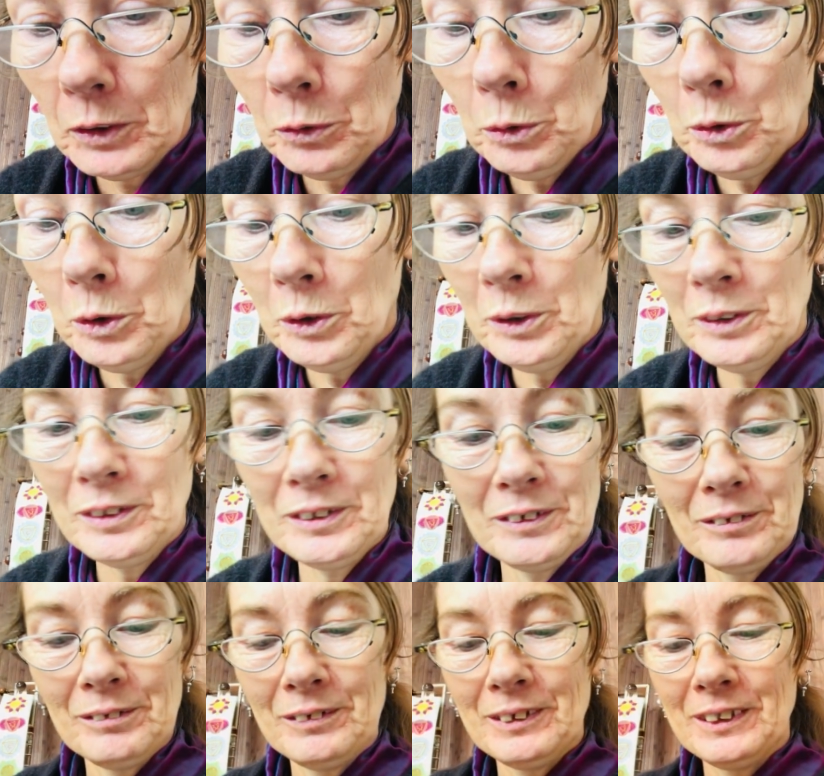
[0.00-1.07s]
Or
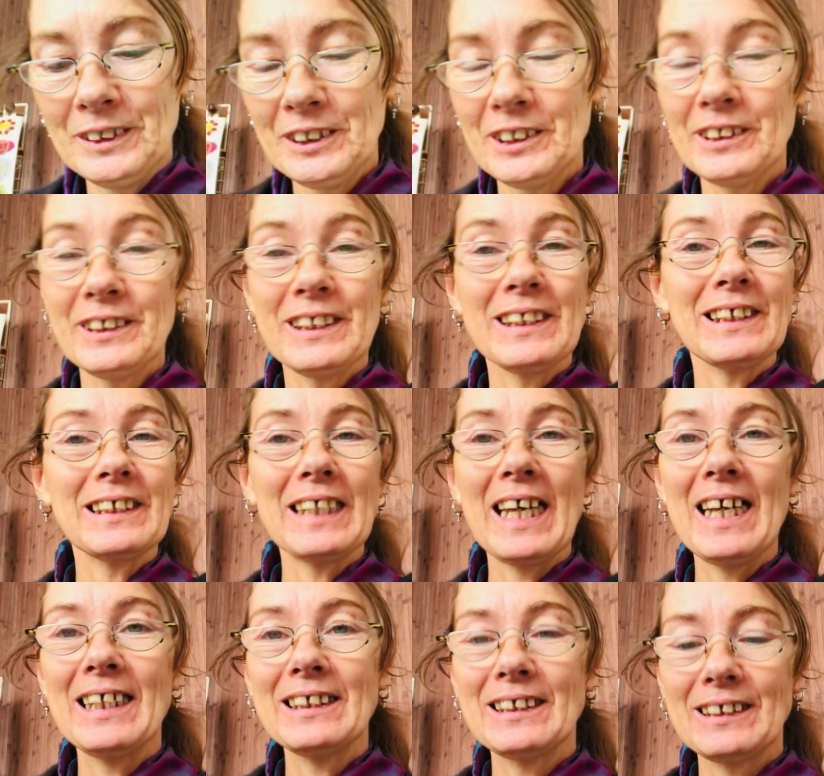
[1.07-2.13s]
just
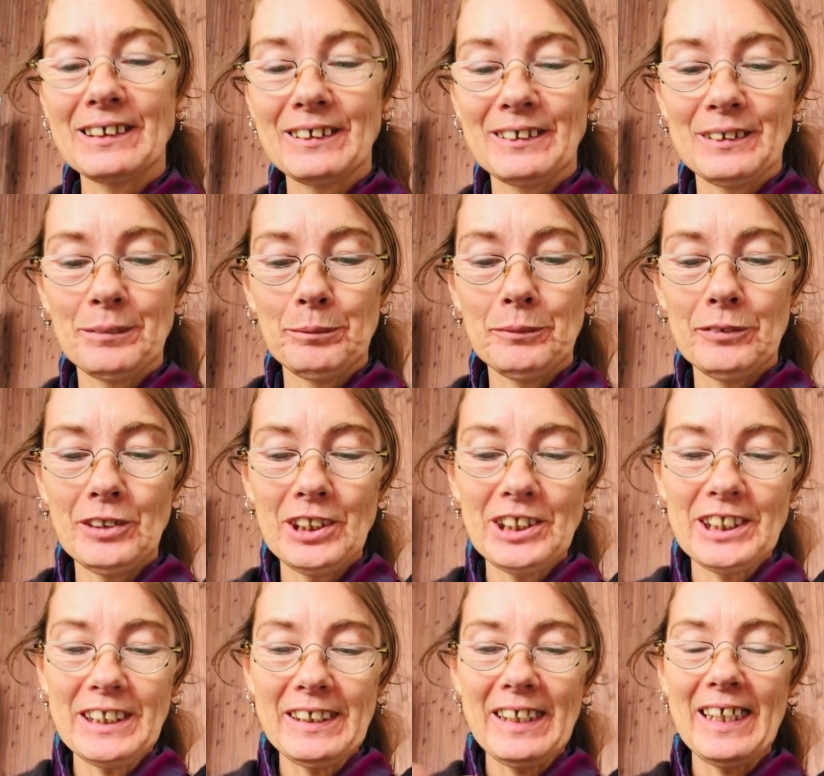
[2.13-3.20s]
sat,
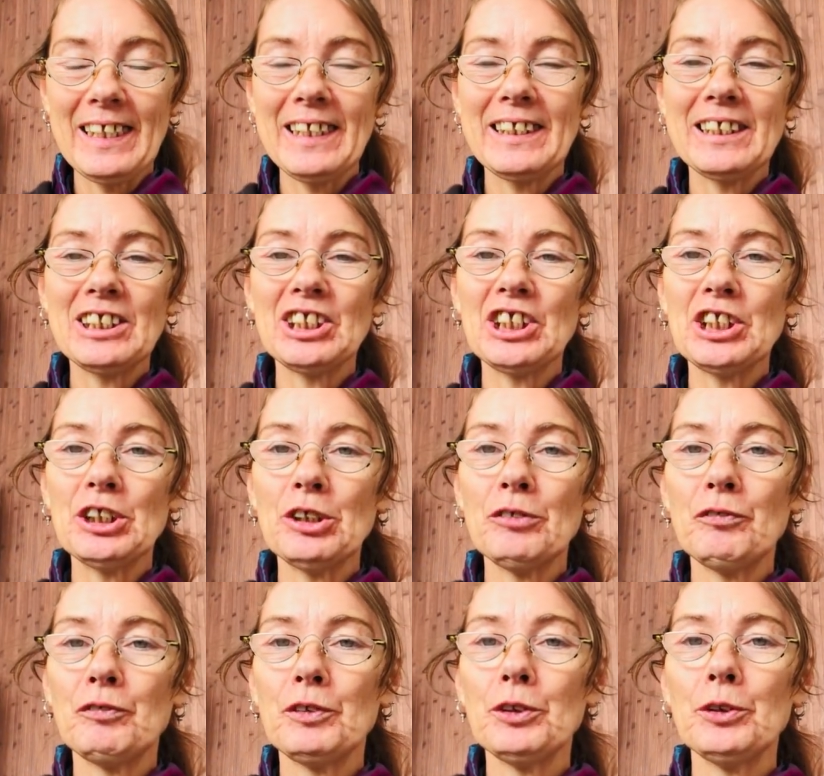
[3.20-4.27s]
brushing that energy
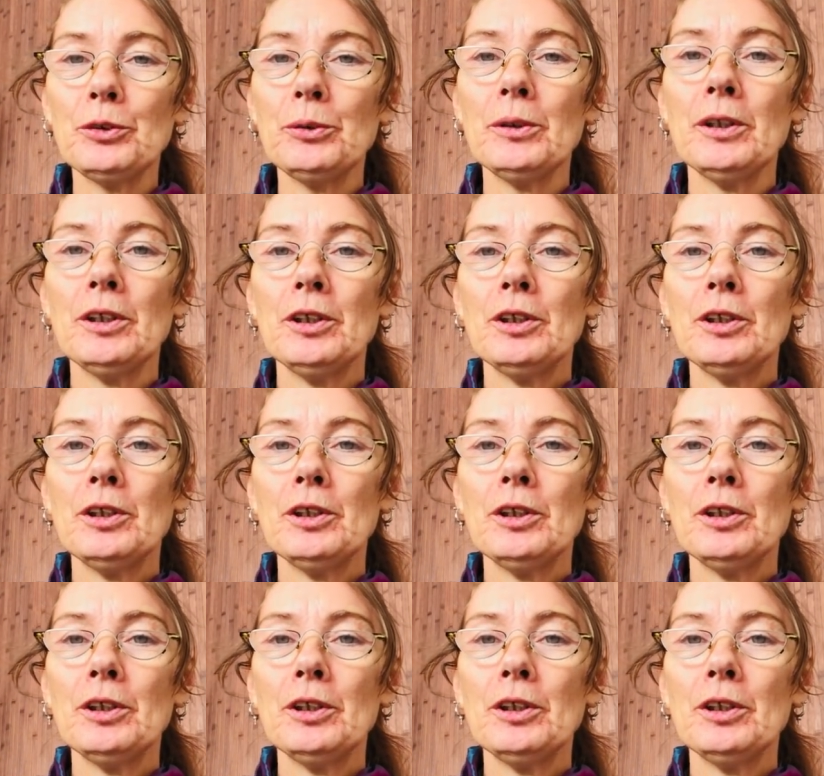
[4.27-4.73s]
off you.